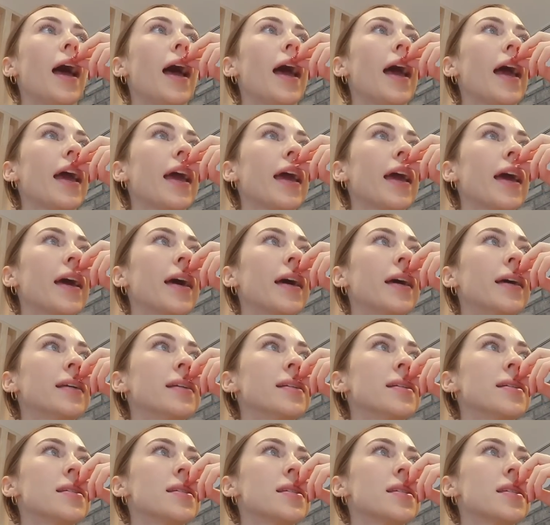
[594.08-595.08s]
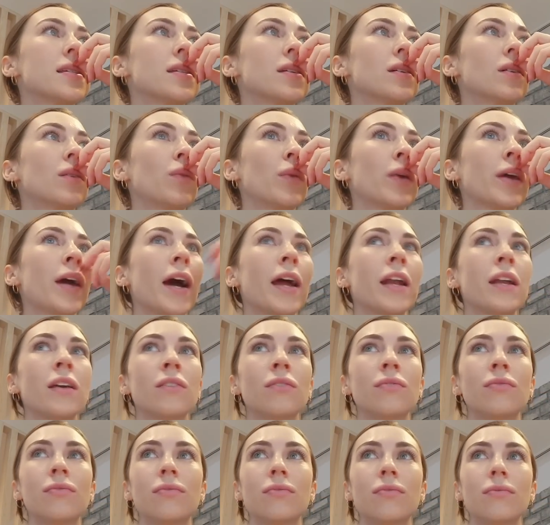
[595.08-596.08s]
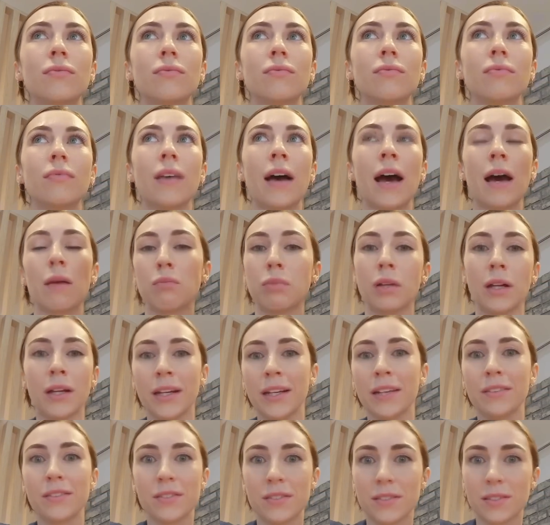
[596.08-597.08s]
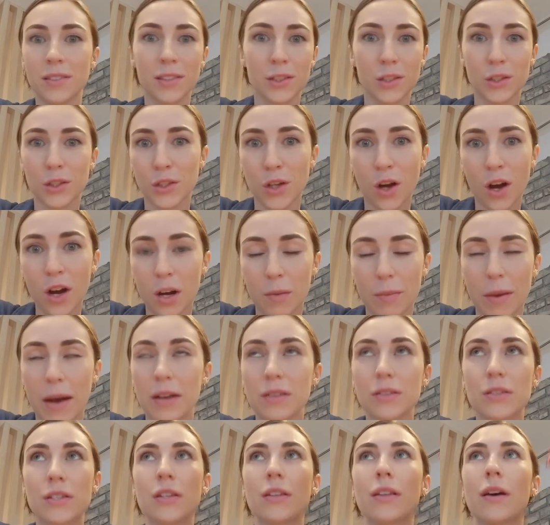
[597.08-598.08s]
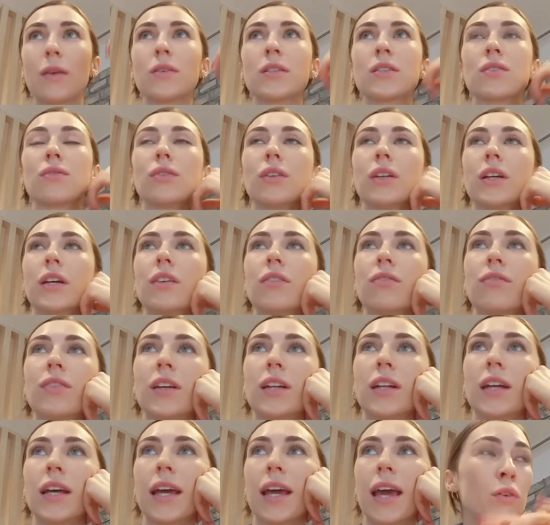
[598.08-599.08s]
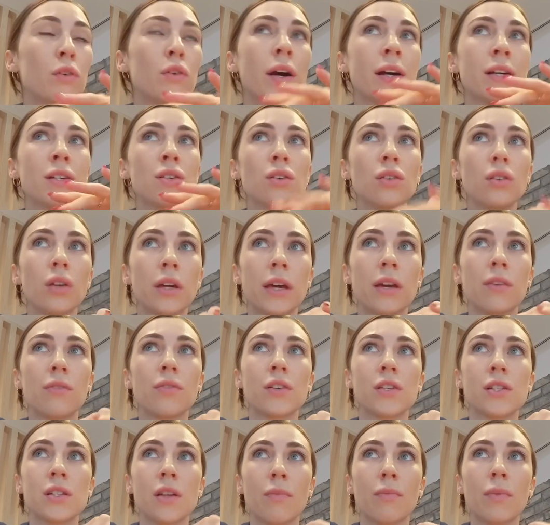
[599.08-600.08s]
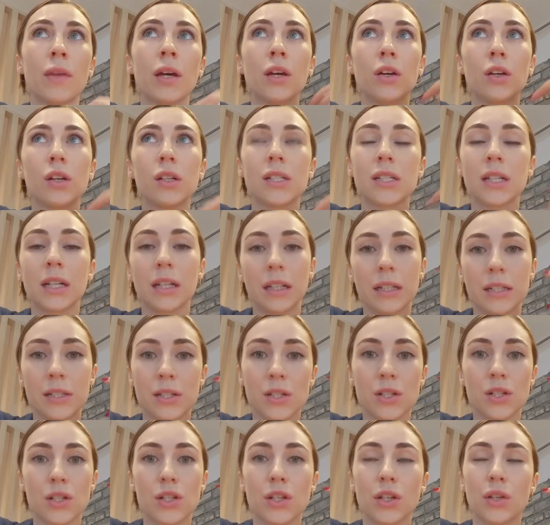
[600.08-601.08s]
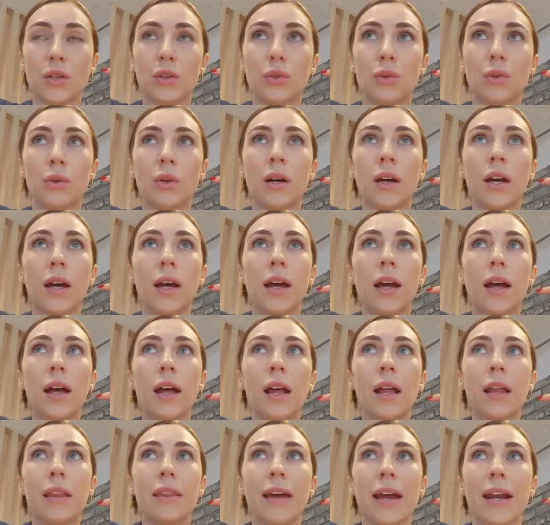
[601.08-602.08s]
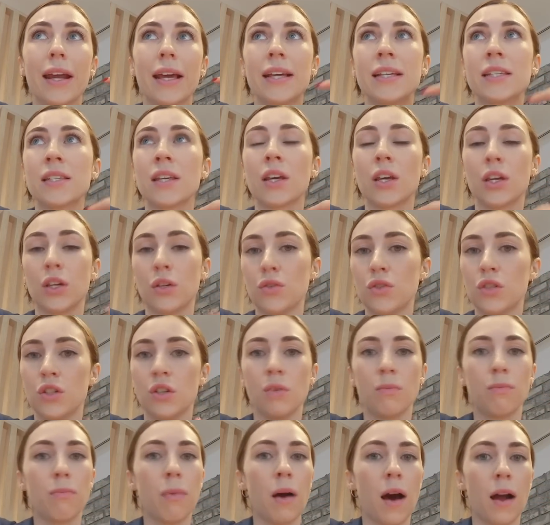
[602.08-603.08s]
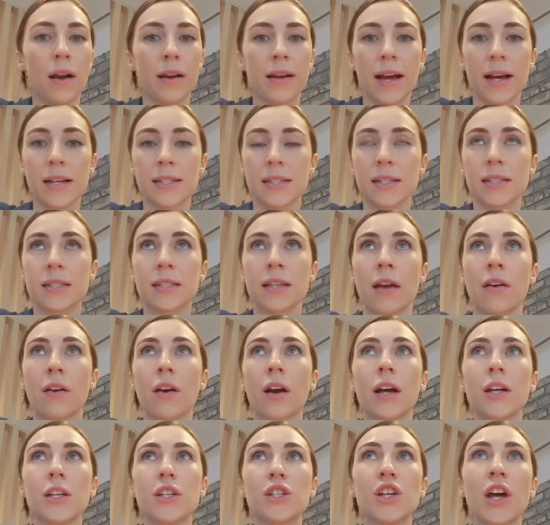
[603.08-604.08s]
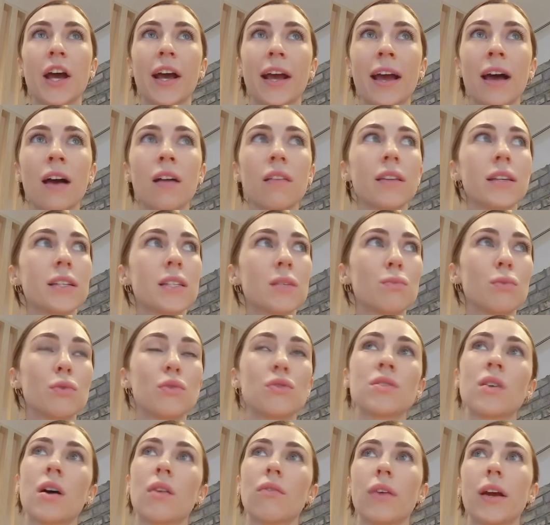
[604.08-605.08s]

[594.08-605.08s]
And we kind of had plenty to talk about, so that was a really good feeling. If you guys are looking for something good to listen to that isn't YouTube, podcasts, etc., check out this Busan